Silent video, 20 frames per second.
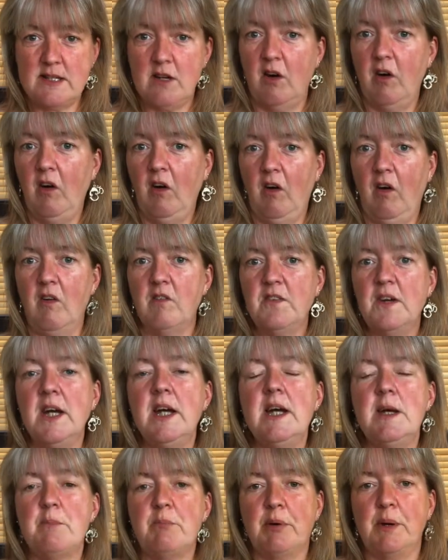of
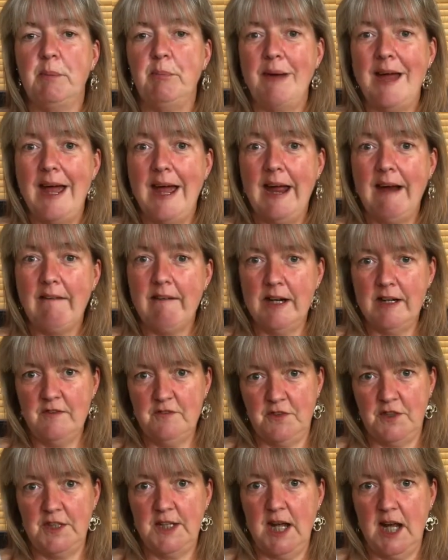preparing
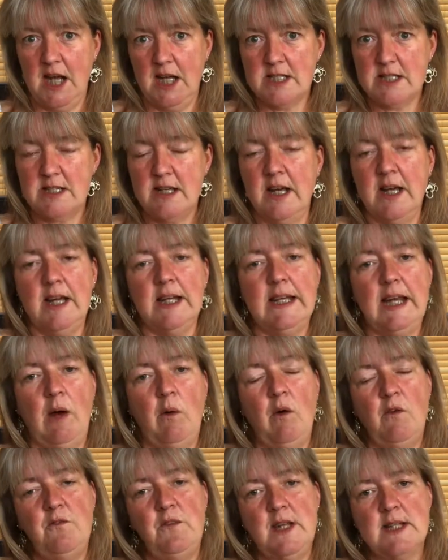for that. Now,
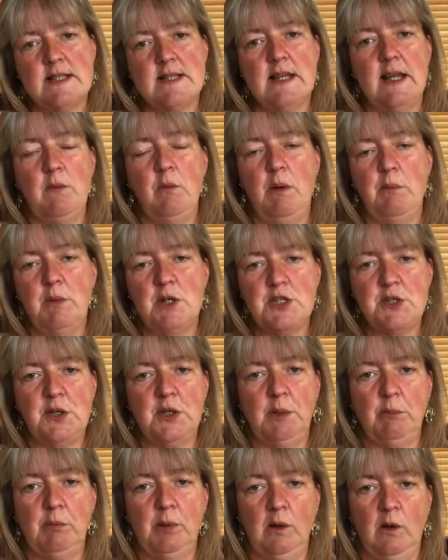obviously, when we're doing
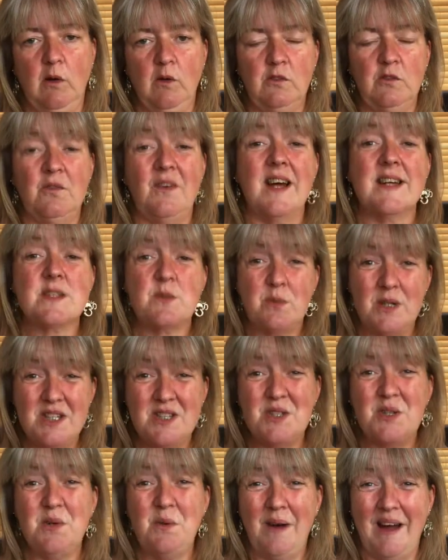a prolonged fast, we
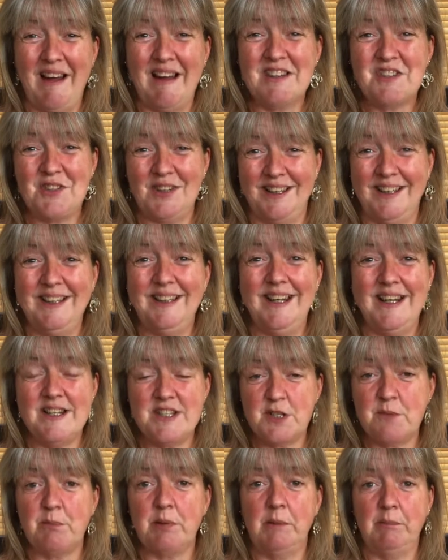do actually need
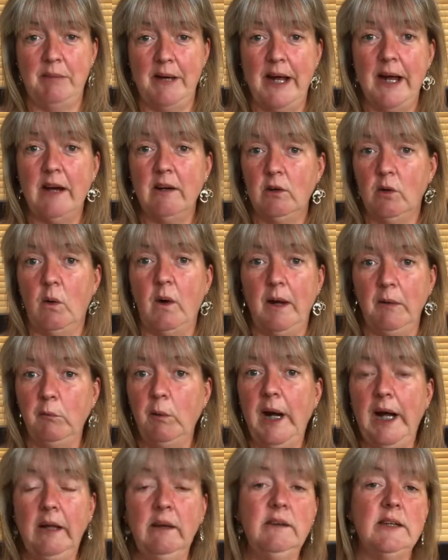to prepare quite
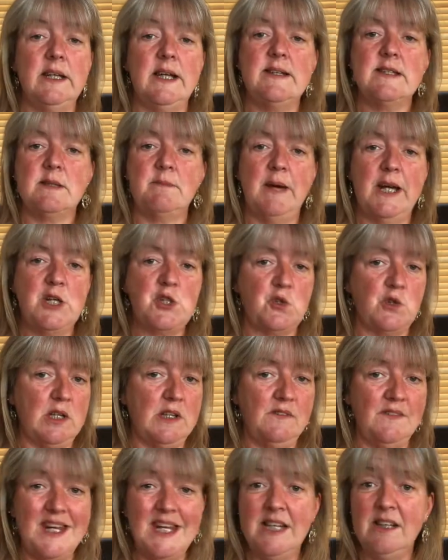well. You need to make sure
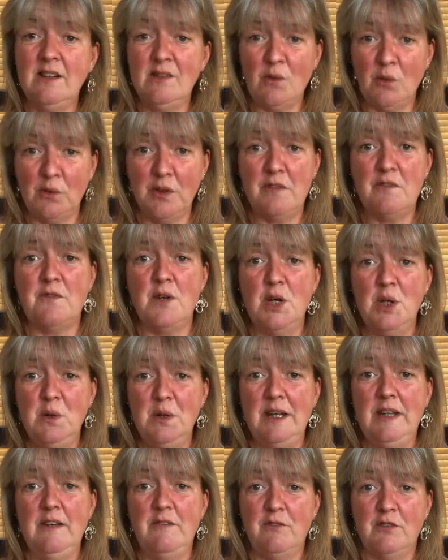you've eaten all the food
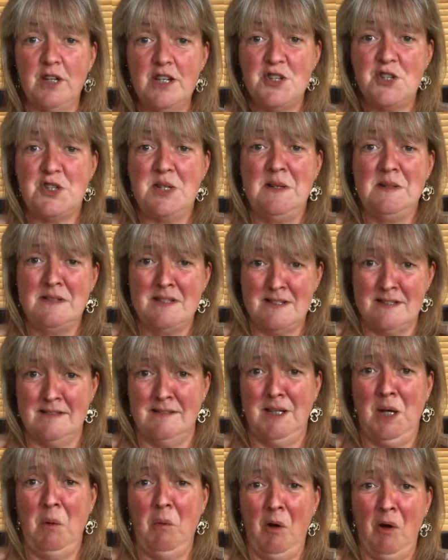in the fridge so it doesn't
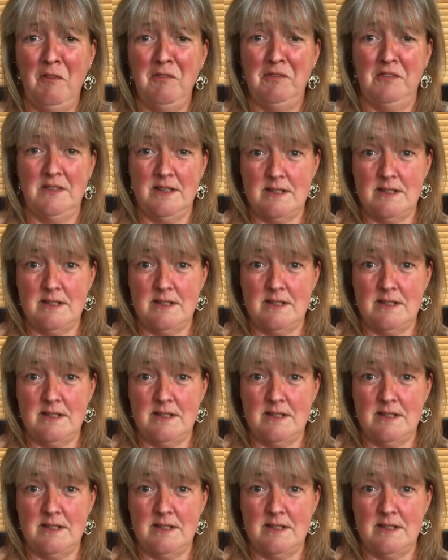go off,